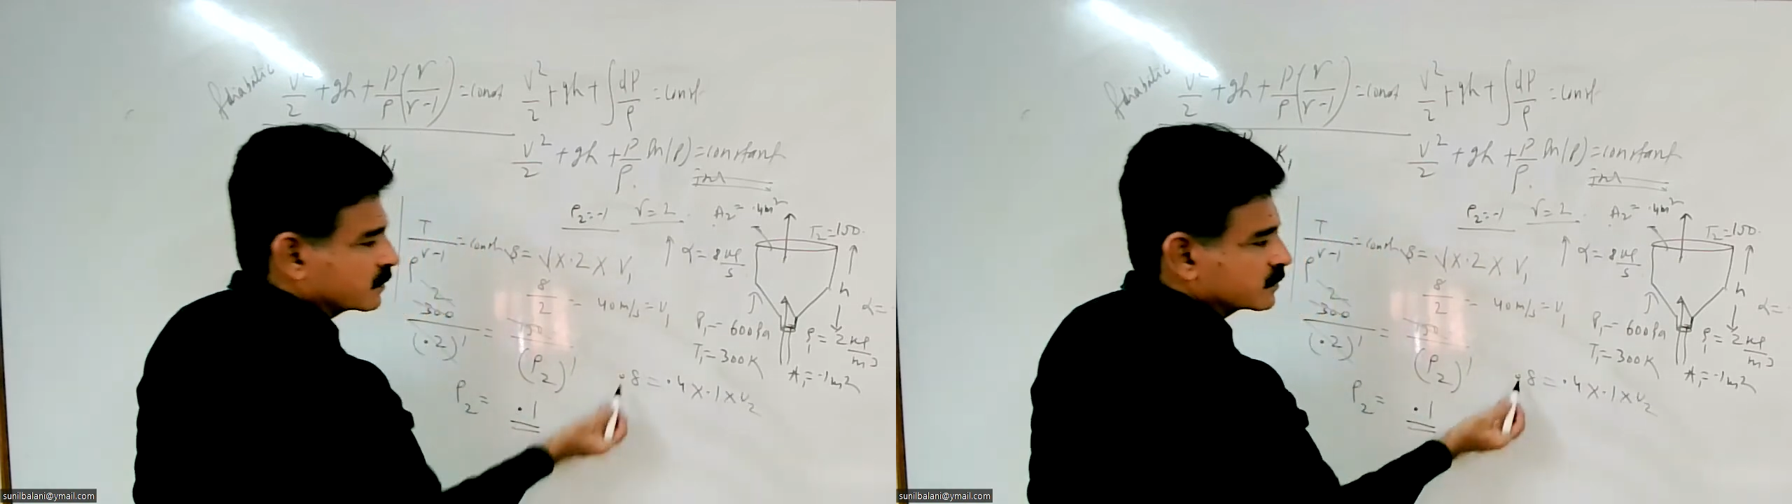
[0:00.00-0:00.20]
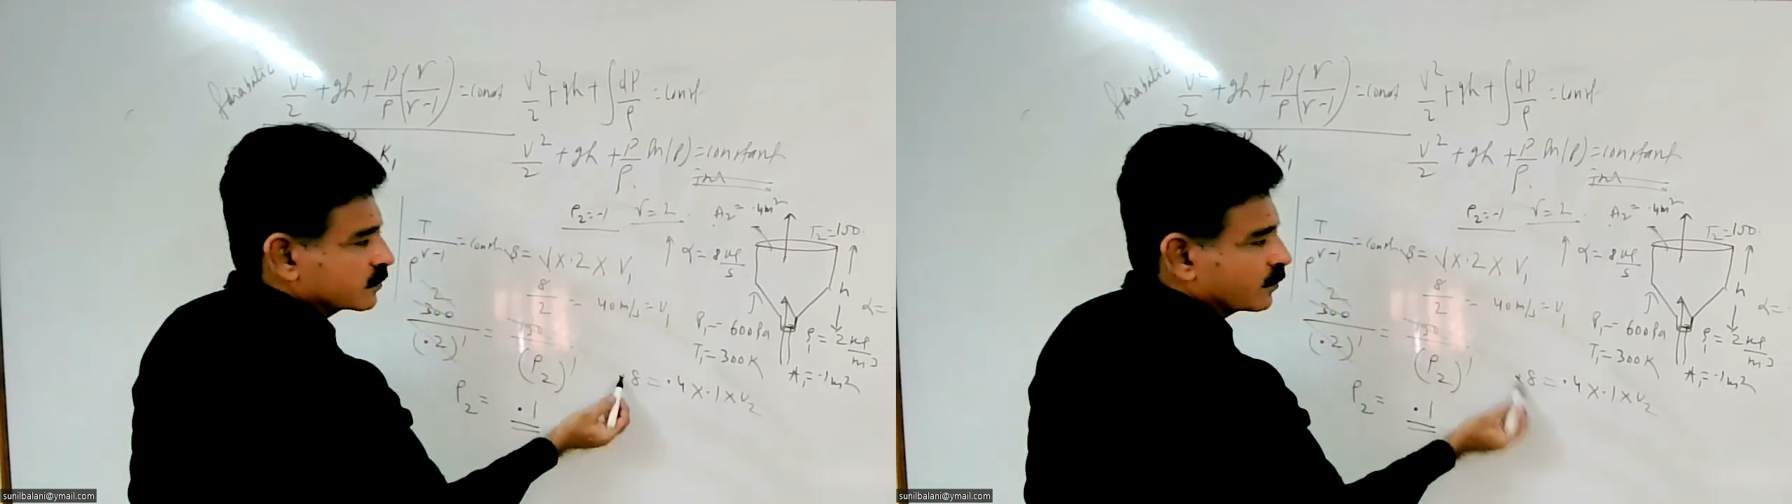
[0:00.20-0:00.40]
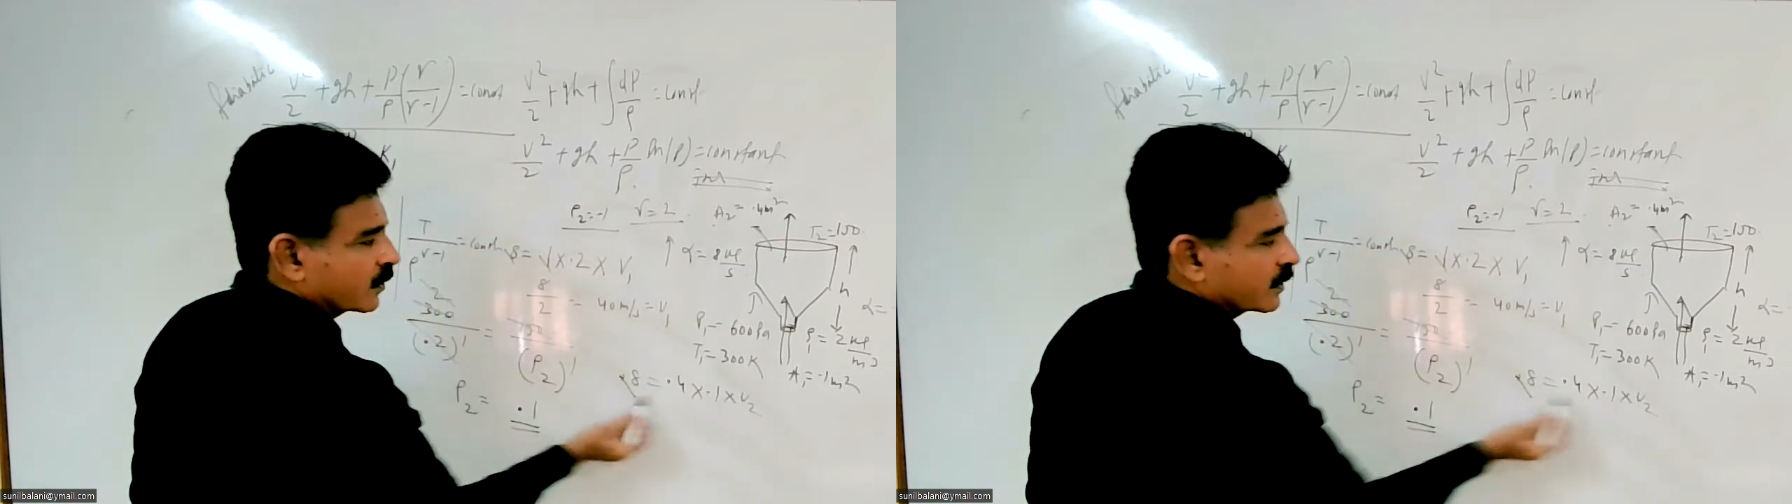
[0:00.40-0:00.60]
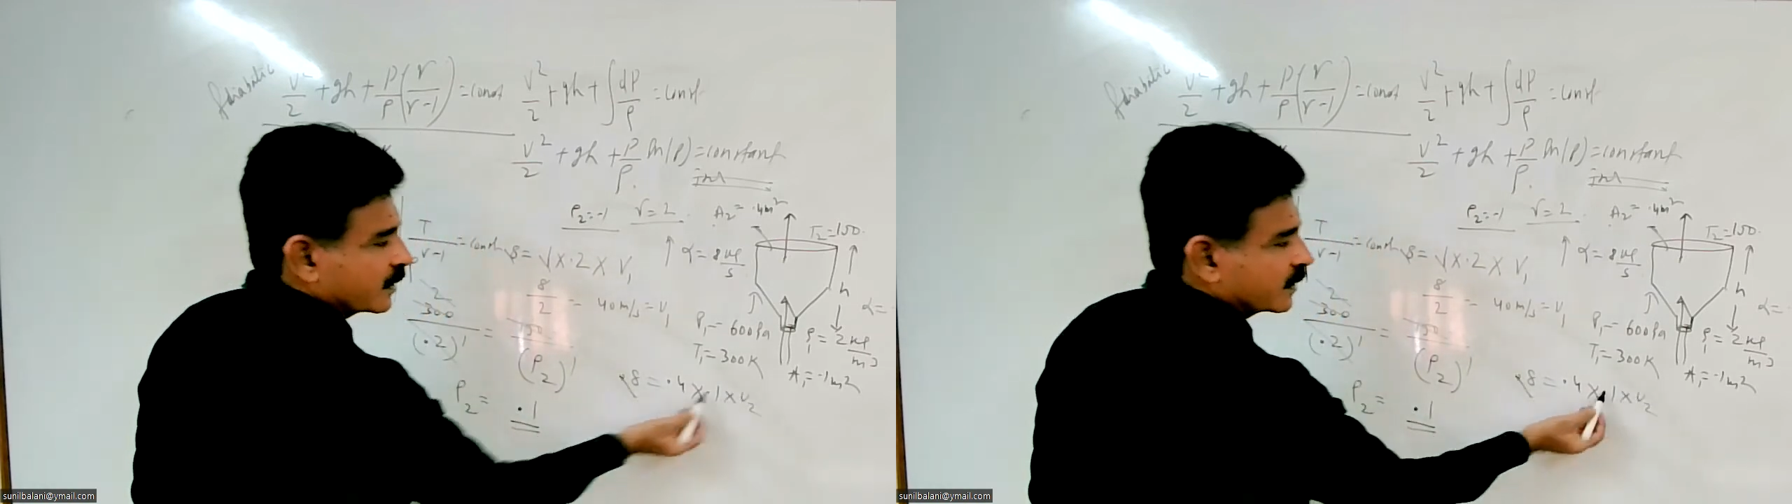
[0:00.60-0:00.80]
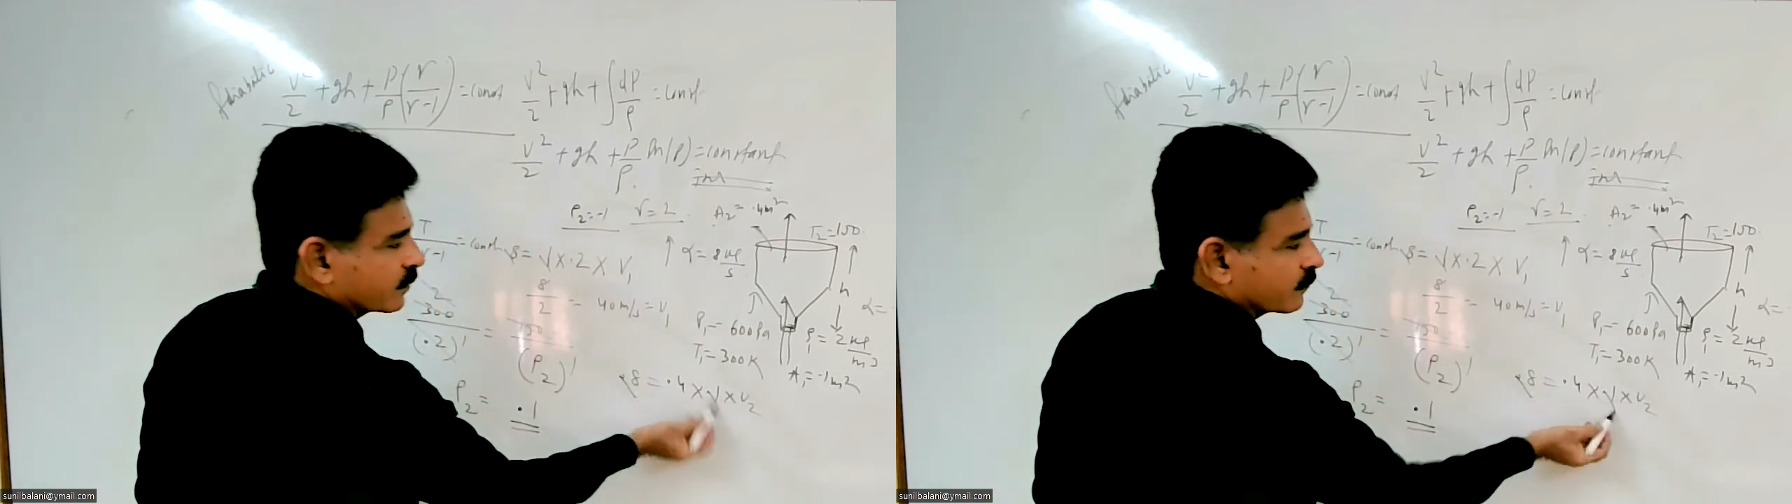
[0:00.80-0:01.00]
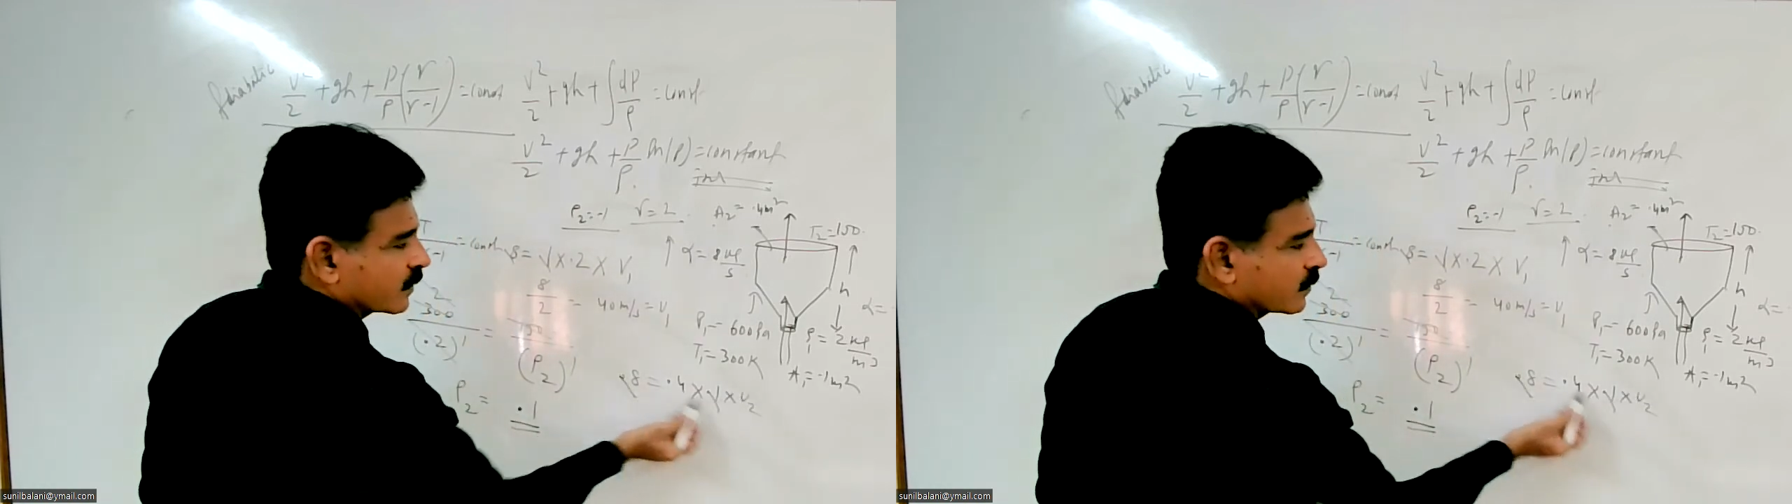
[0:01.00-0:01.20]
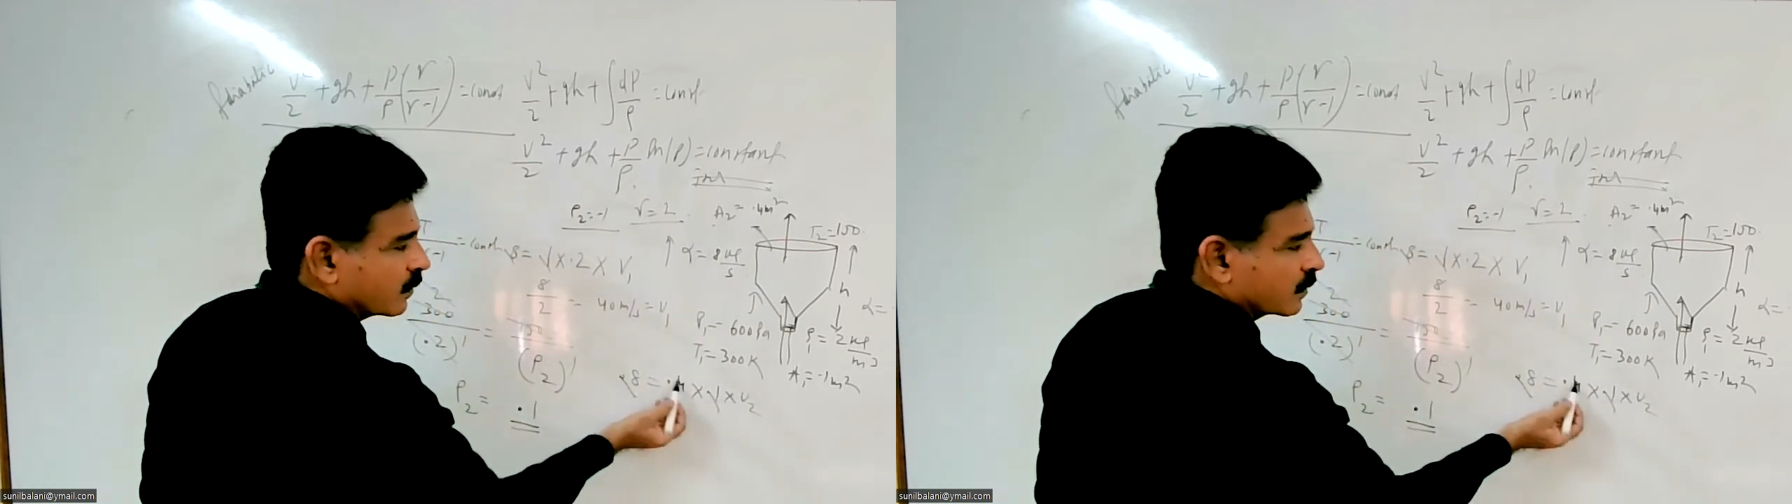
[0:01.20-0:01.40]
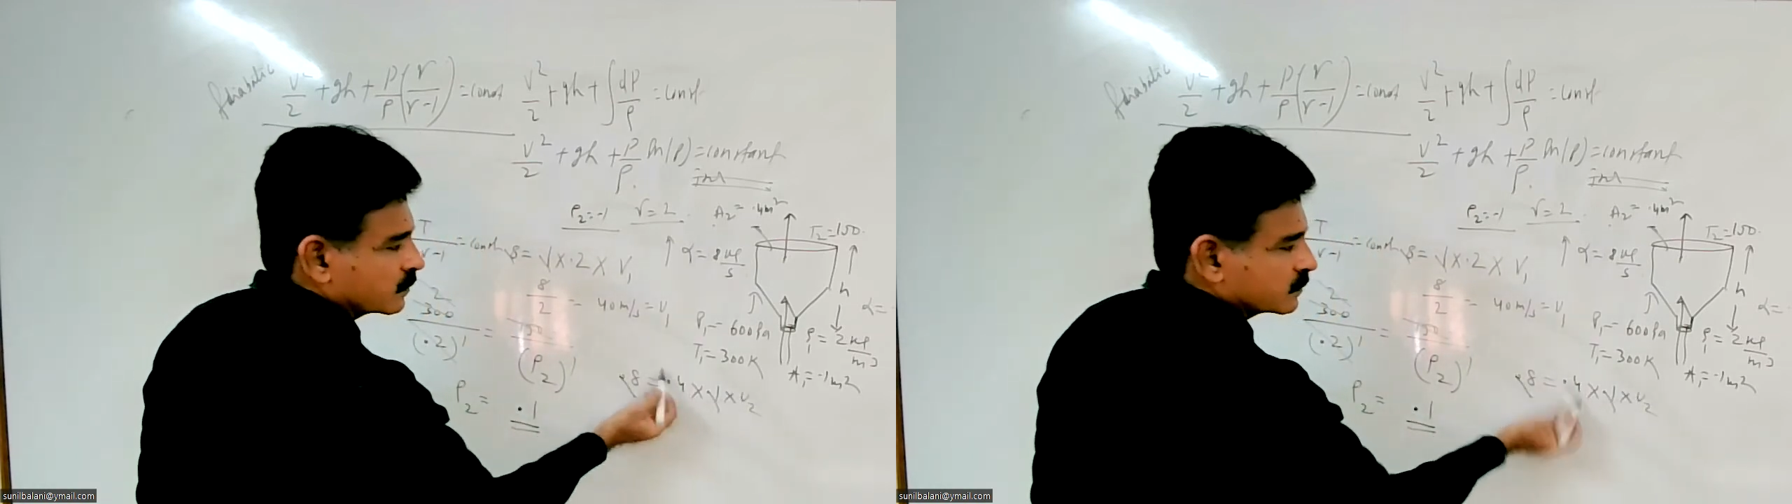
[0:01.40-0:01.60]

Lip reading: So 0.8 and 1 gone.